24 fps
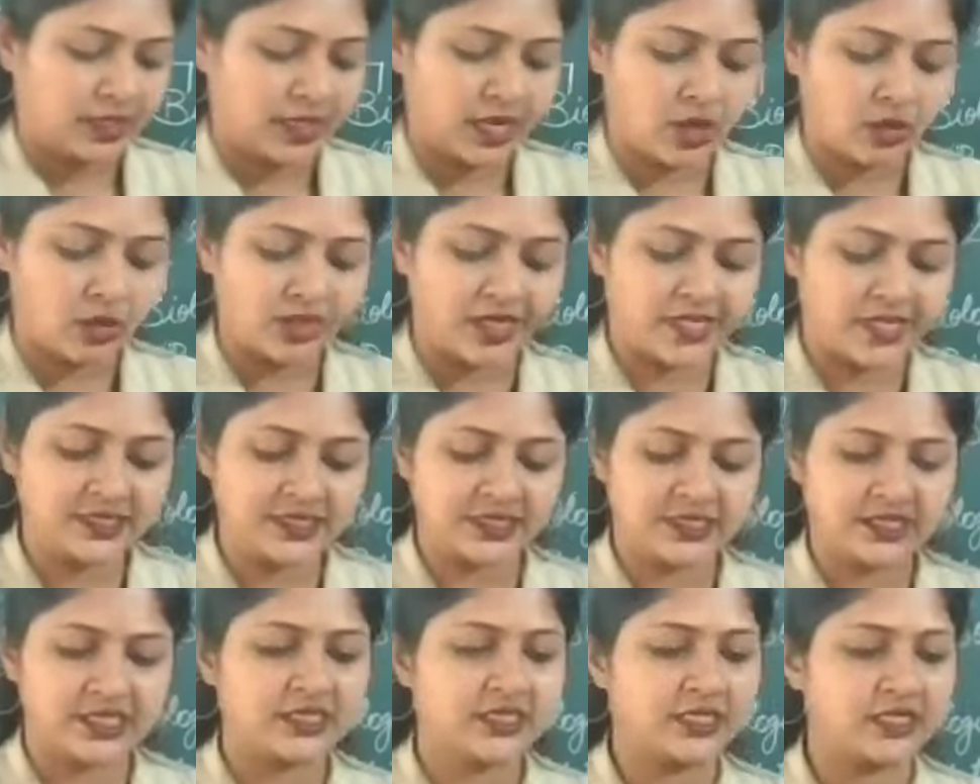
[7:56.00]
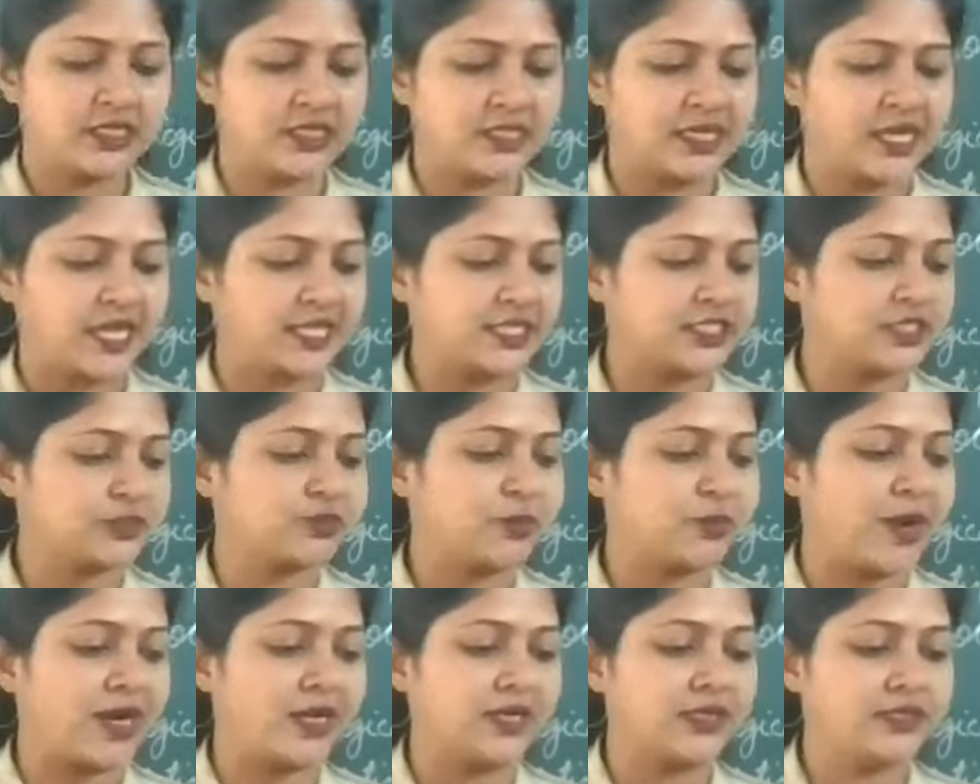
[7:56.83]
Now let's see the next
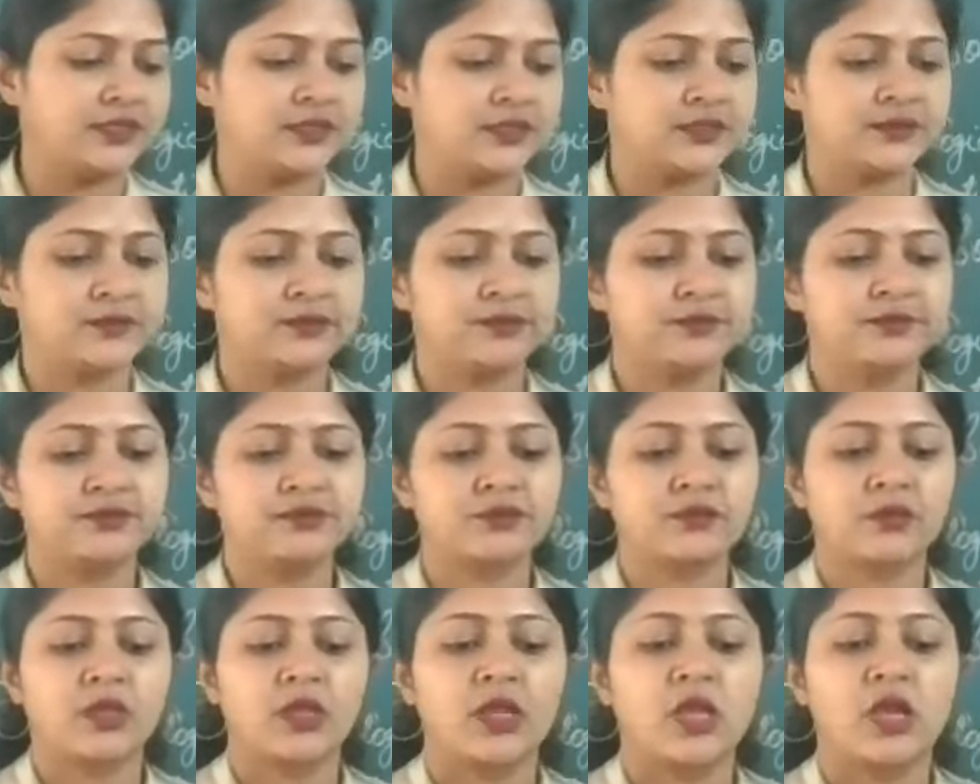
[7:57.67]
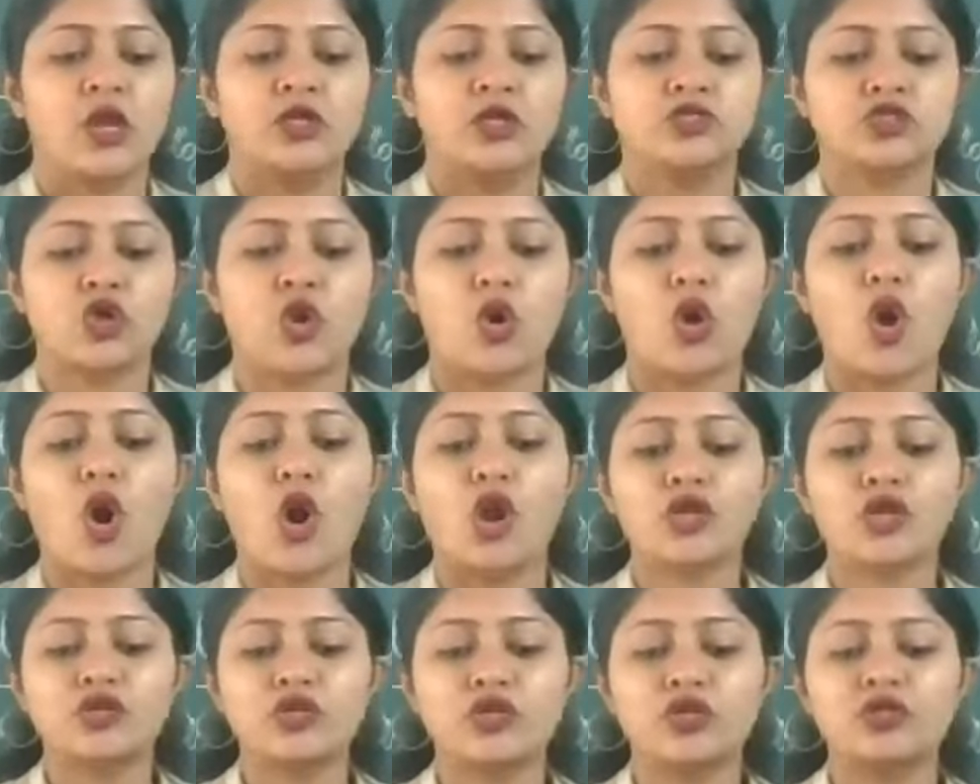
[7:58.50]
part. So
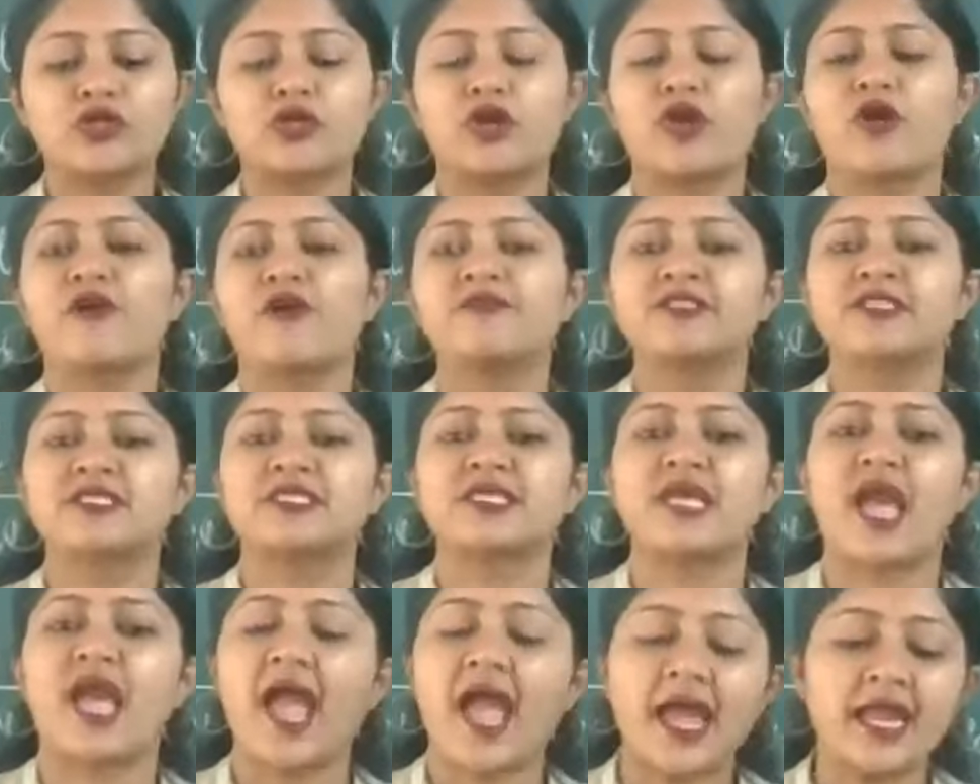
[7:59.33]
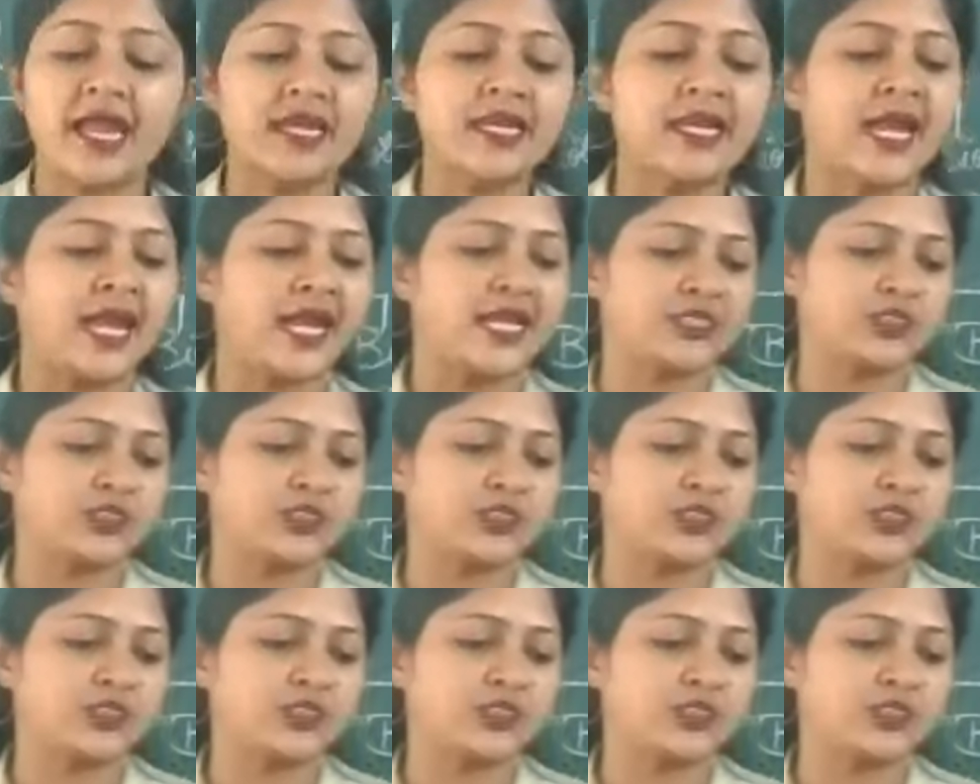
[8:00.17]
autotrophs and